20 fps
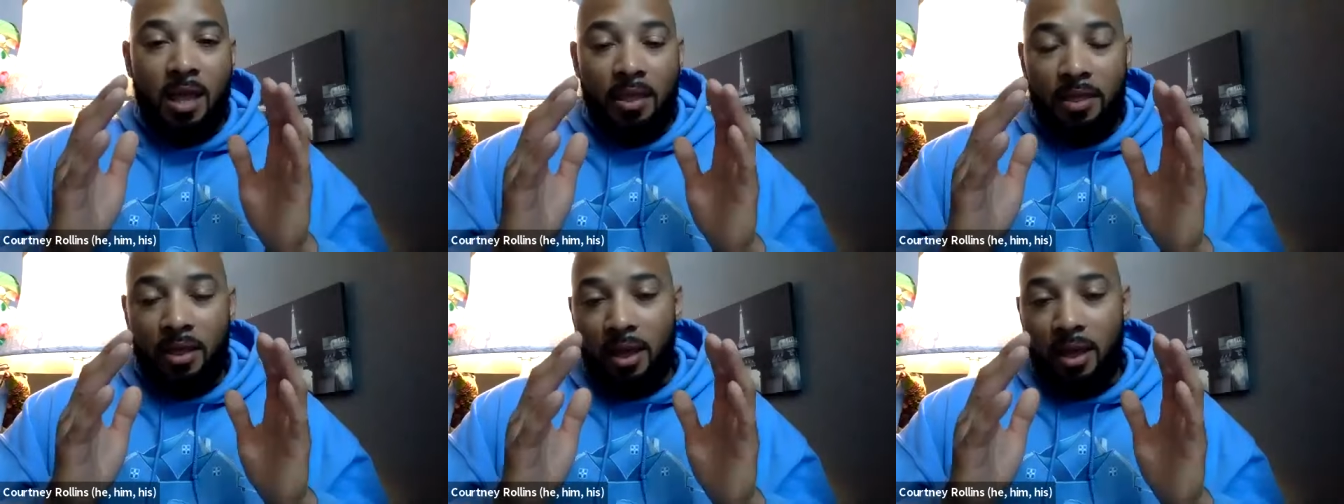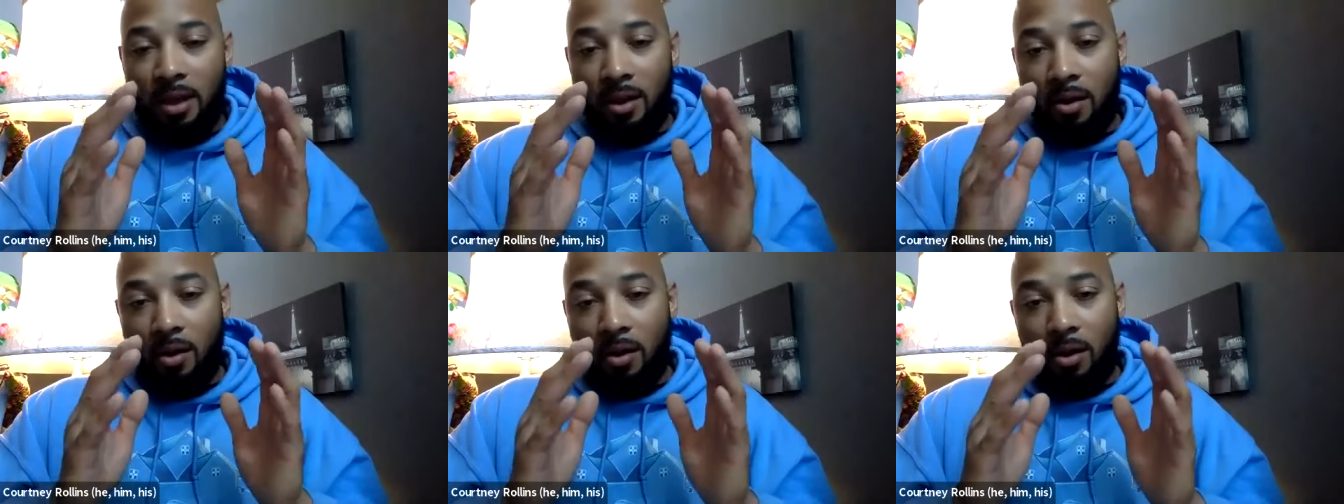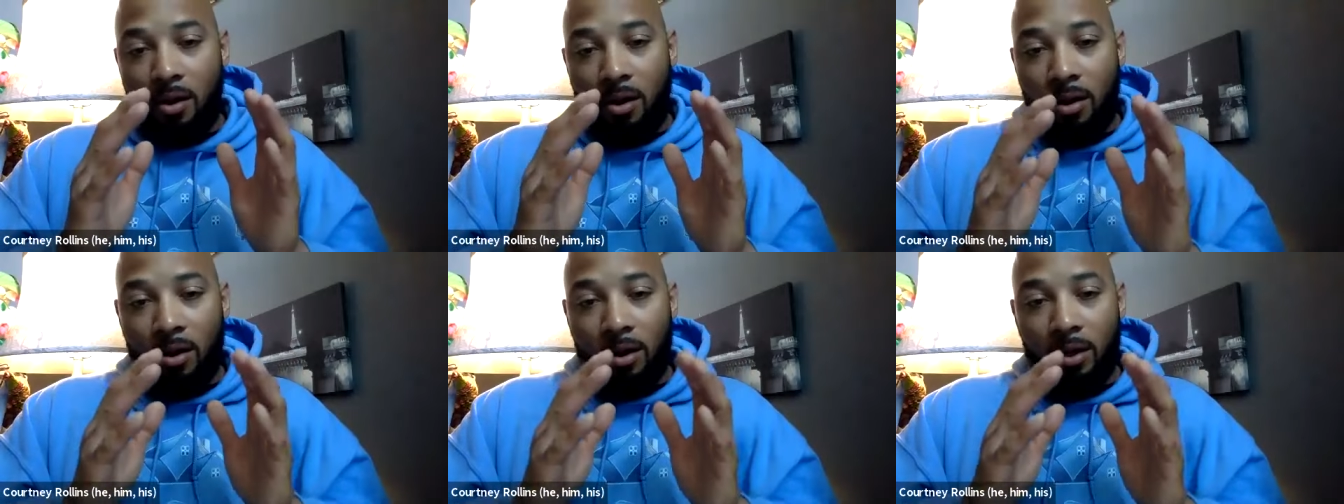that
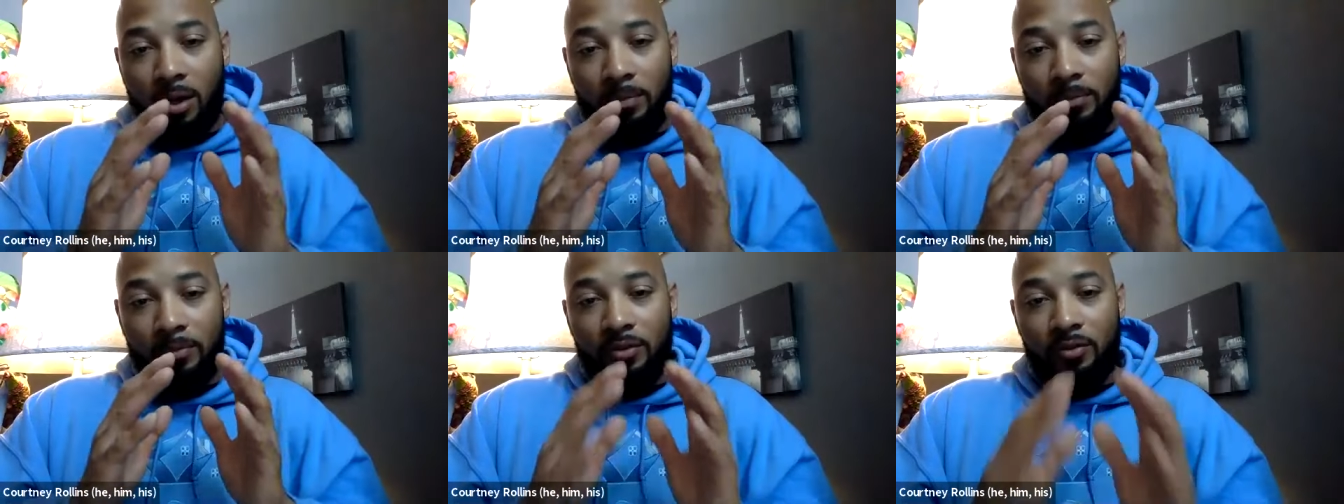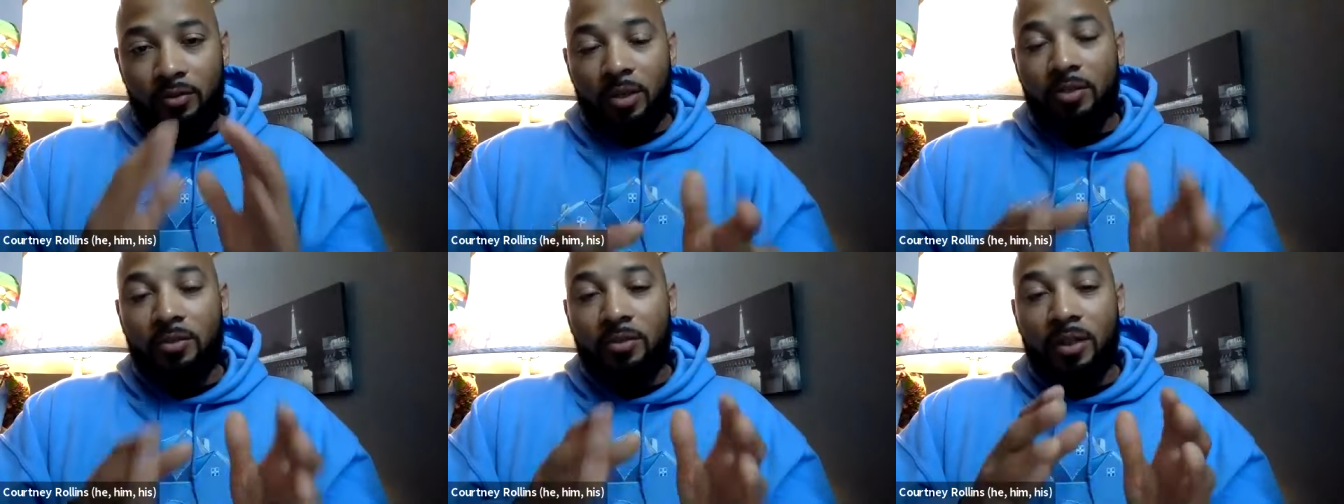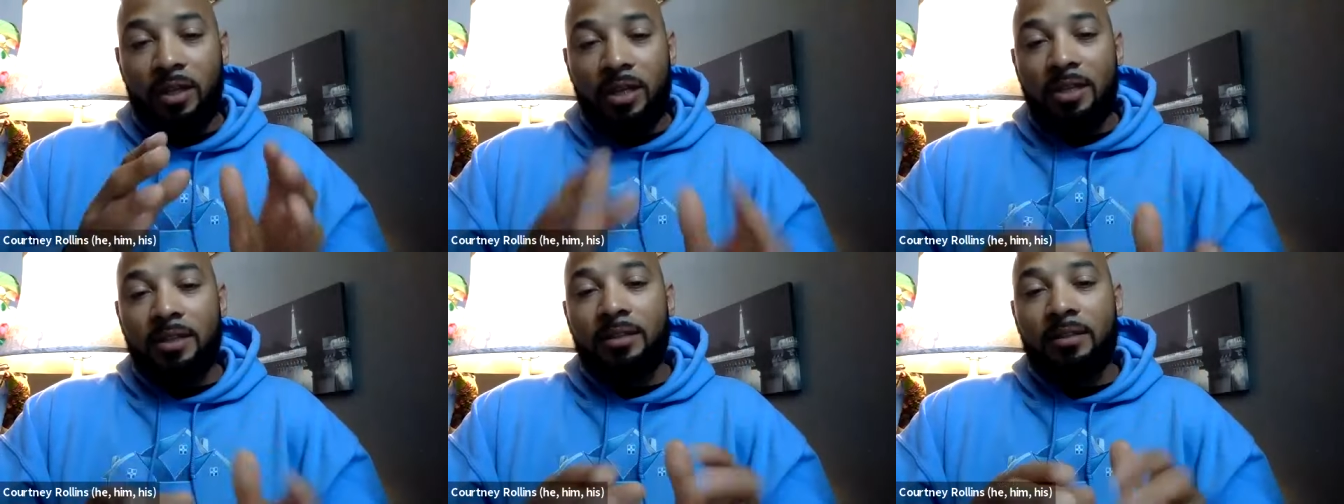are structured
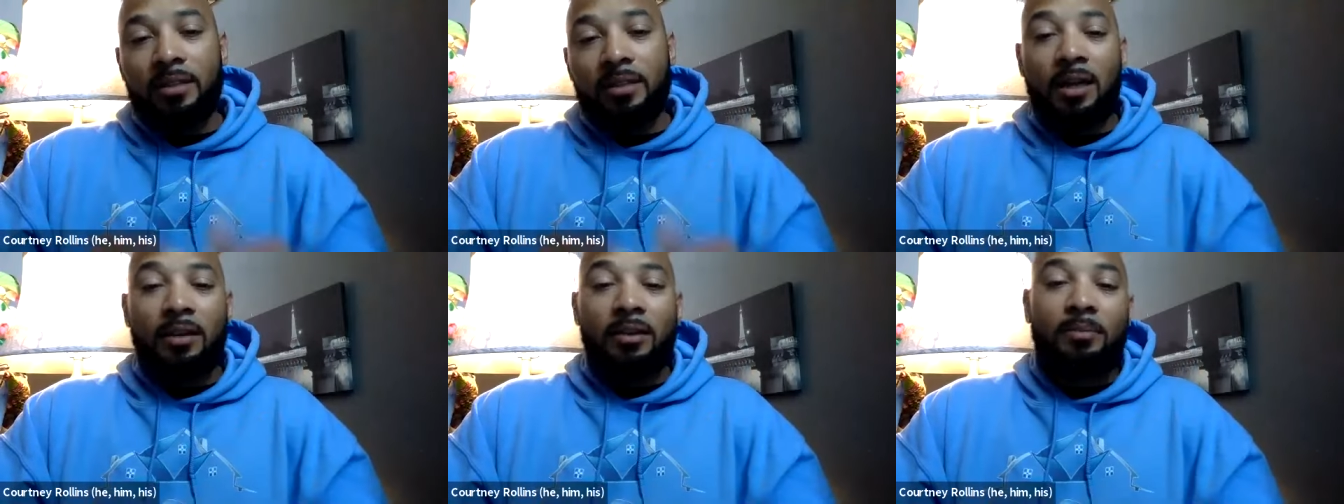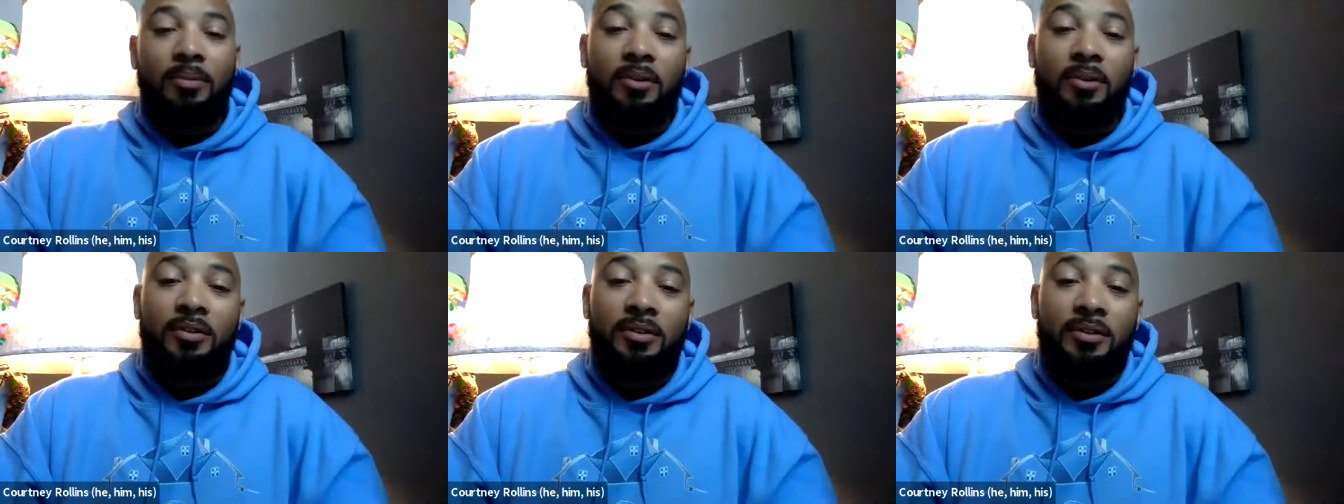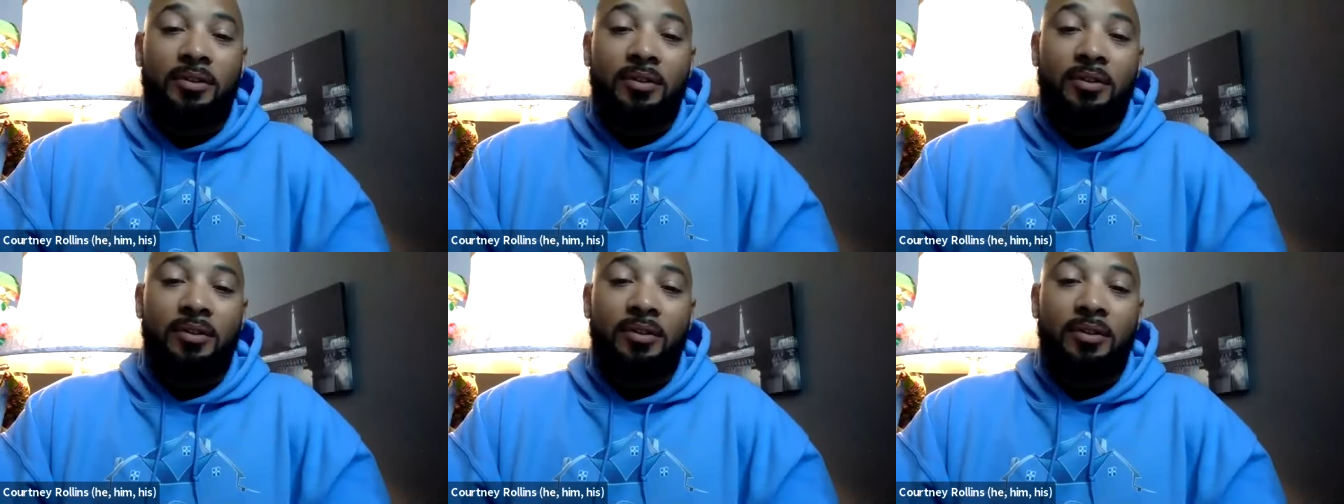inside the purchase